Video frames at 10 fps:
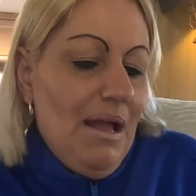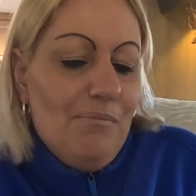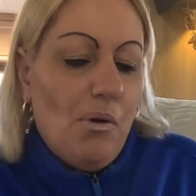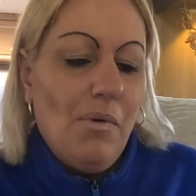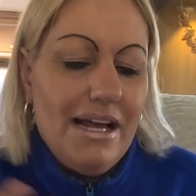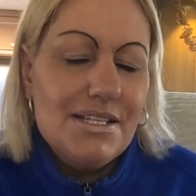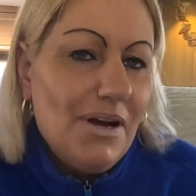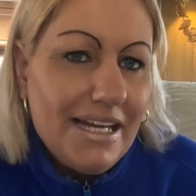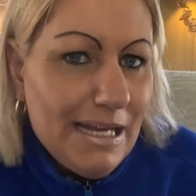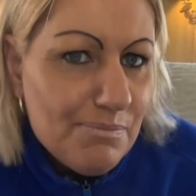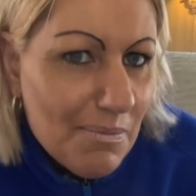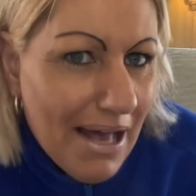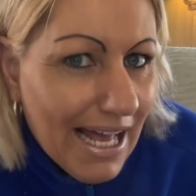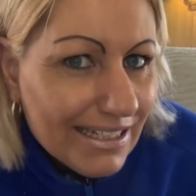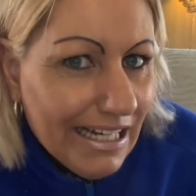But where do I keep the
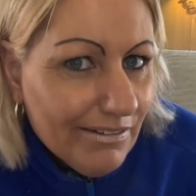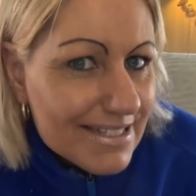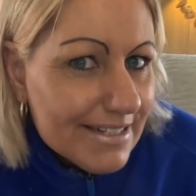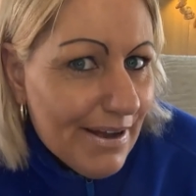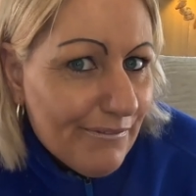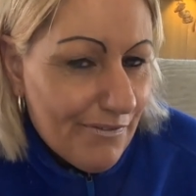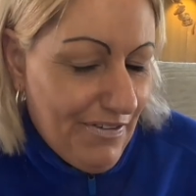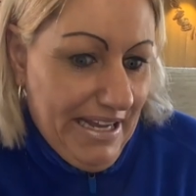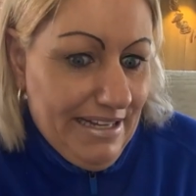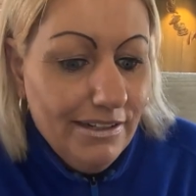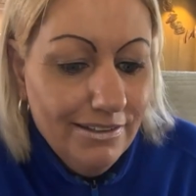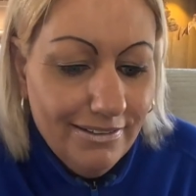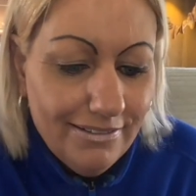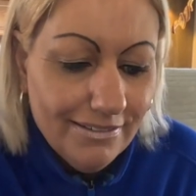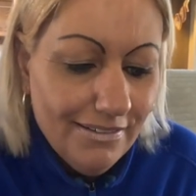bag now is another thing.
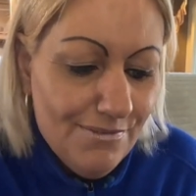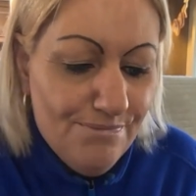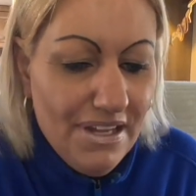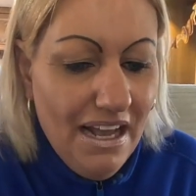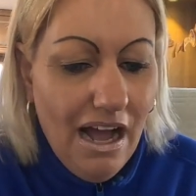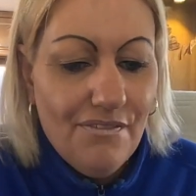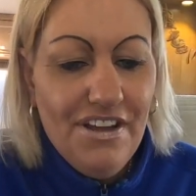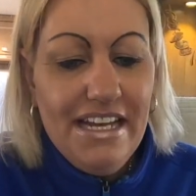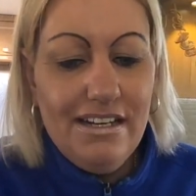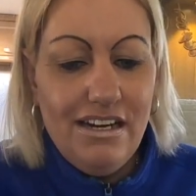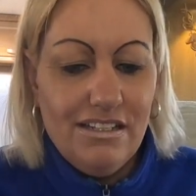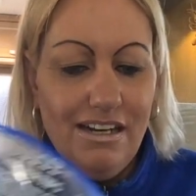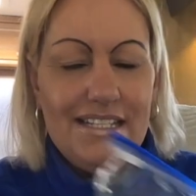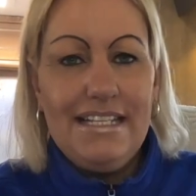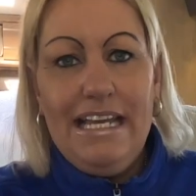I'm thinking I'd
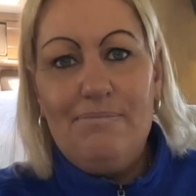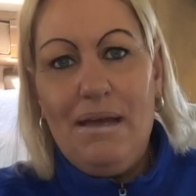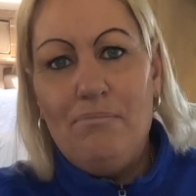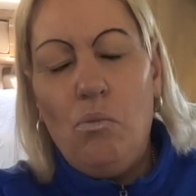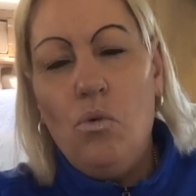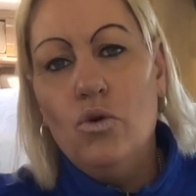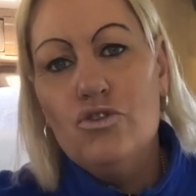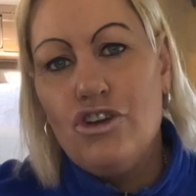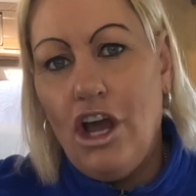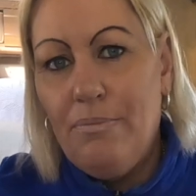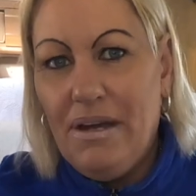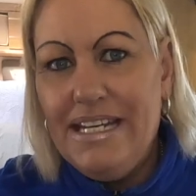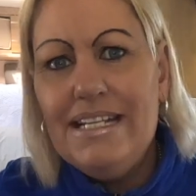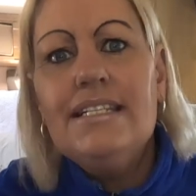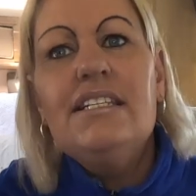like to keep it in my wardrobe. I
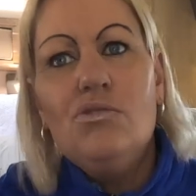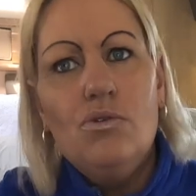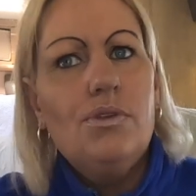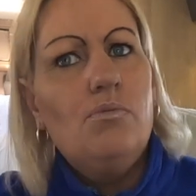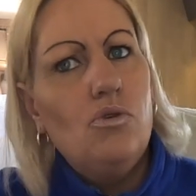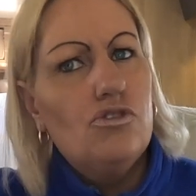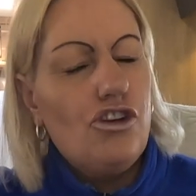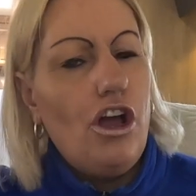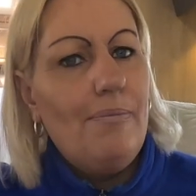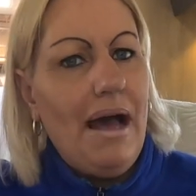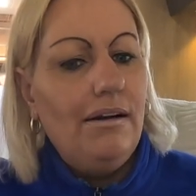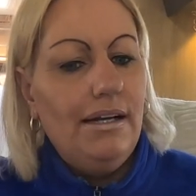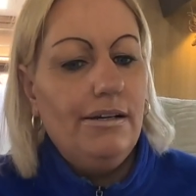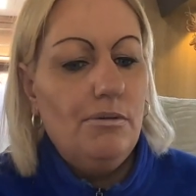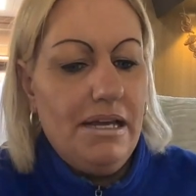need to sort the wardrobe out
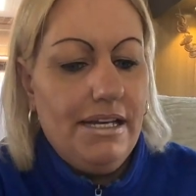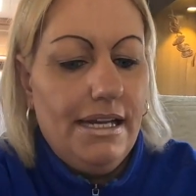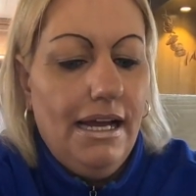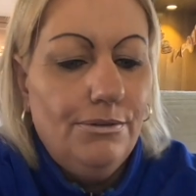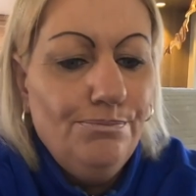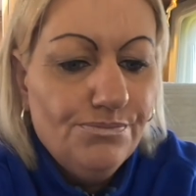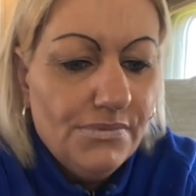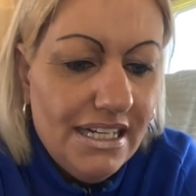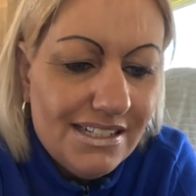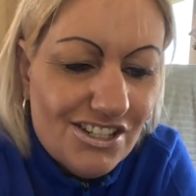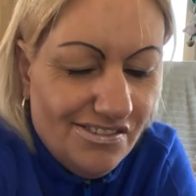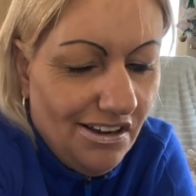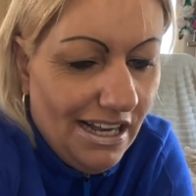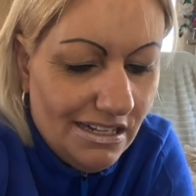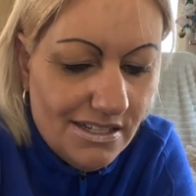a little bit now.
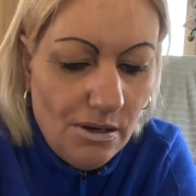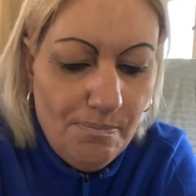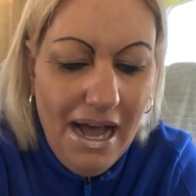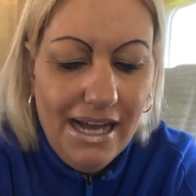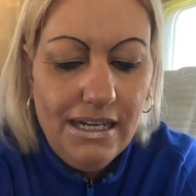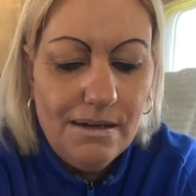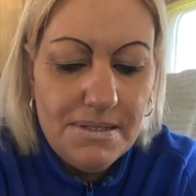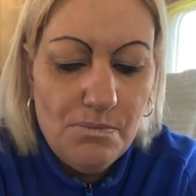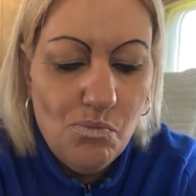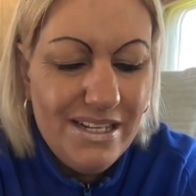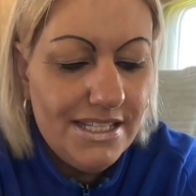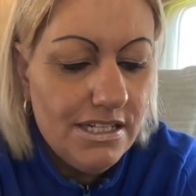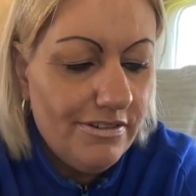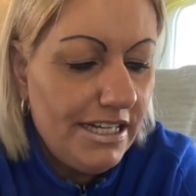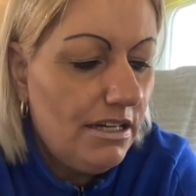Try and sort of pack up some
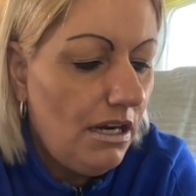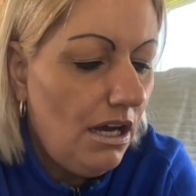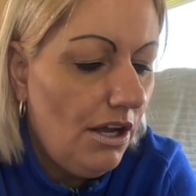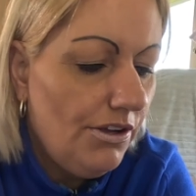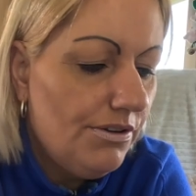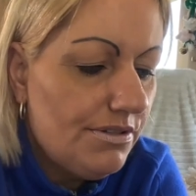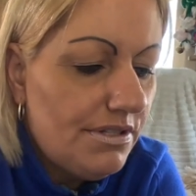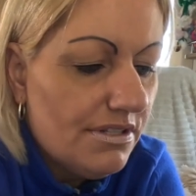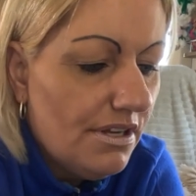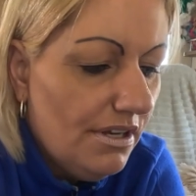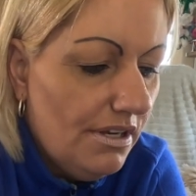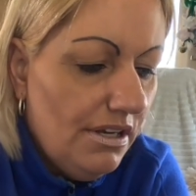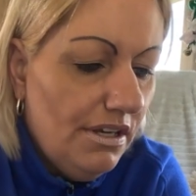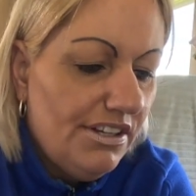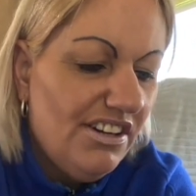wintry clothes.
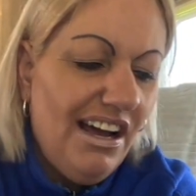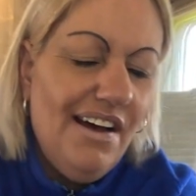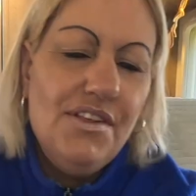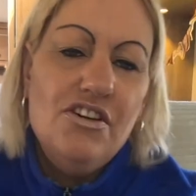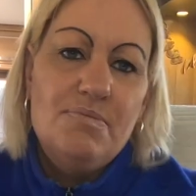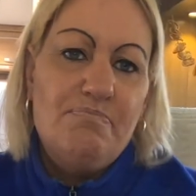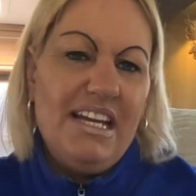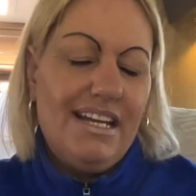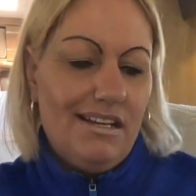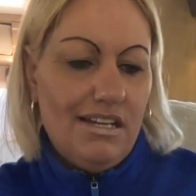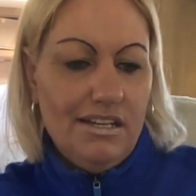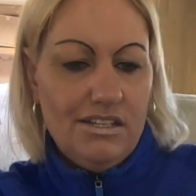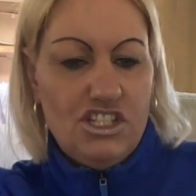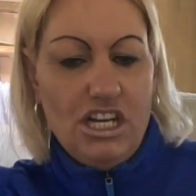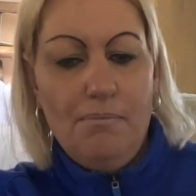You know, I have those big
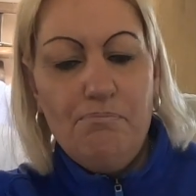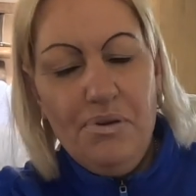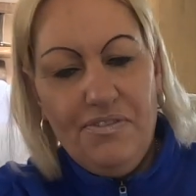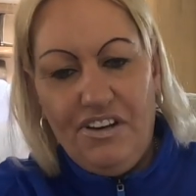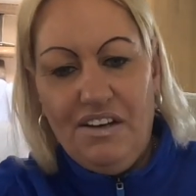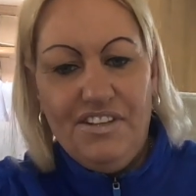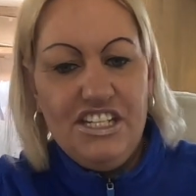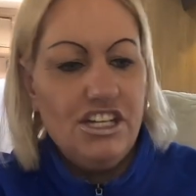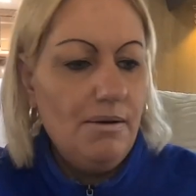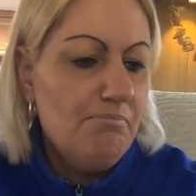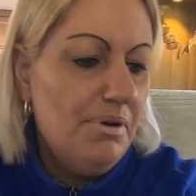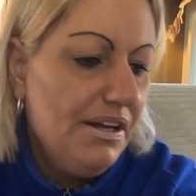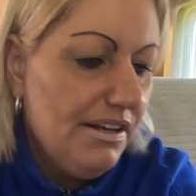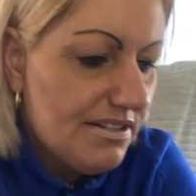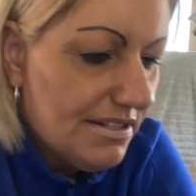fluffy
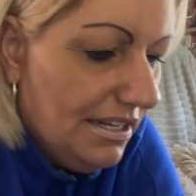jumpers,